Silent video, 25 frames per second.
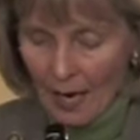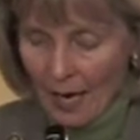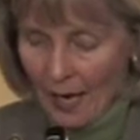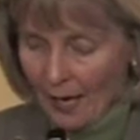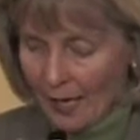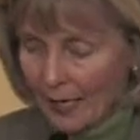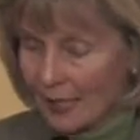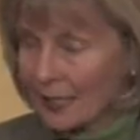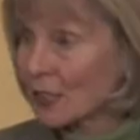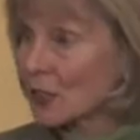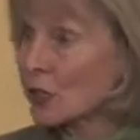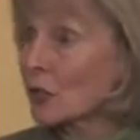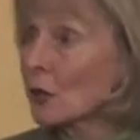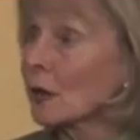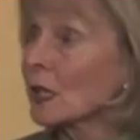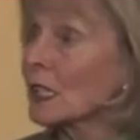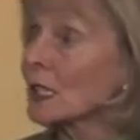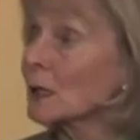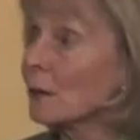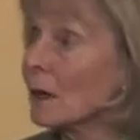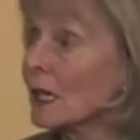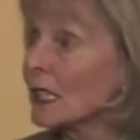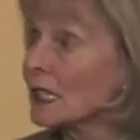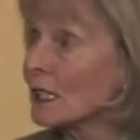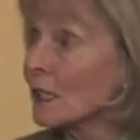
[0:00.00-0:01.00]
It's too
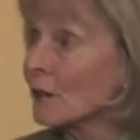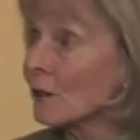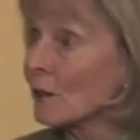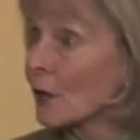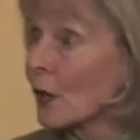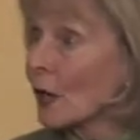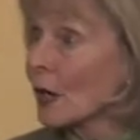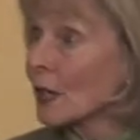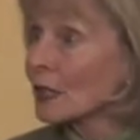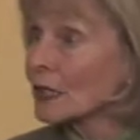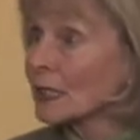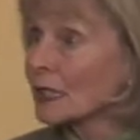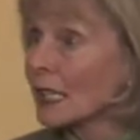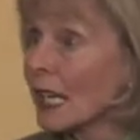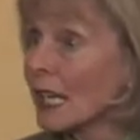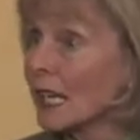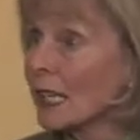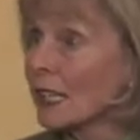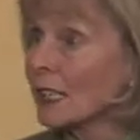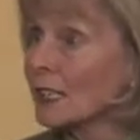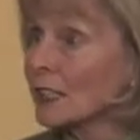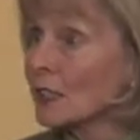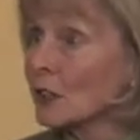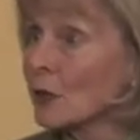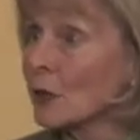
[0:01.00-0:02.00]
expensive for our state.
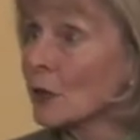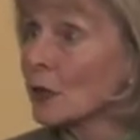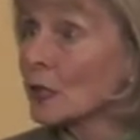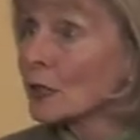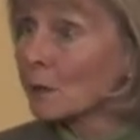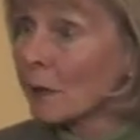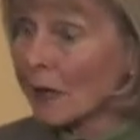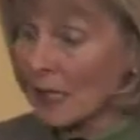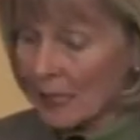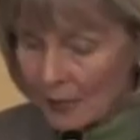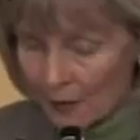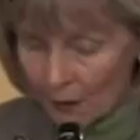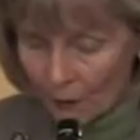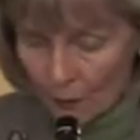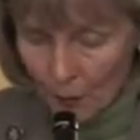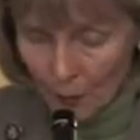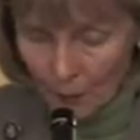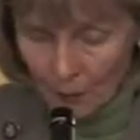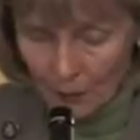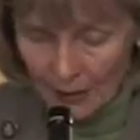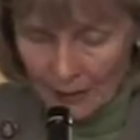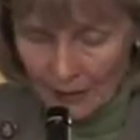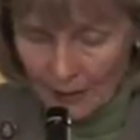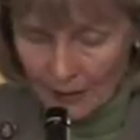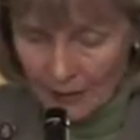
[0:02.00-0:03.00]
It's too expensive for
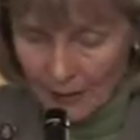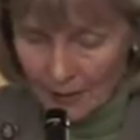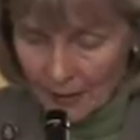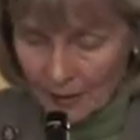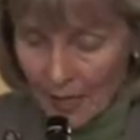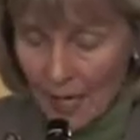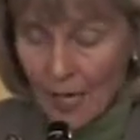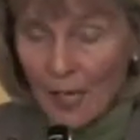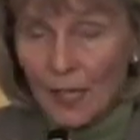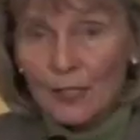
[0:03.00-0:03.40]
business.